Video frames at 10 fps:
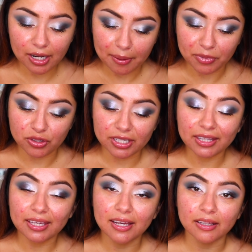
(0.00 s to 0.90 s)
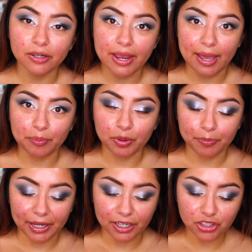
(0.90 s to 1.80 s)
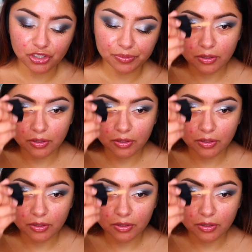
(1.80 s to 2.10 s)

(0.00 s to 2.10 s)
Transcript: I'm using the color Amber Beige.